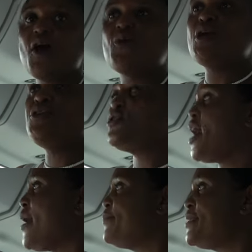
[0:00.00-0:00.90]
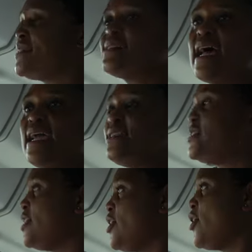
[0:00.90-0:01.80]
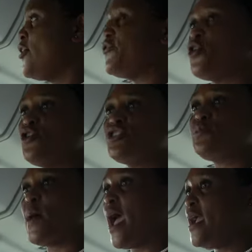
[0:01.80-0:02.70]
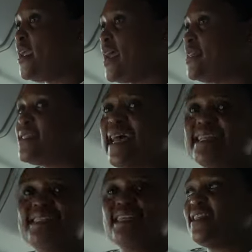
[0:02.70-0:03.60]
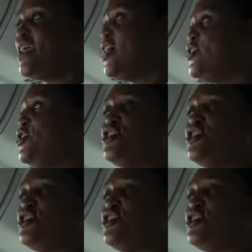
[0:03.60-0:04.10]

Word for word: when you come the side of Rosebank and Sandton, you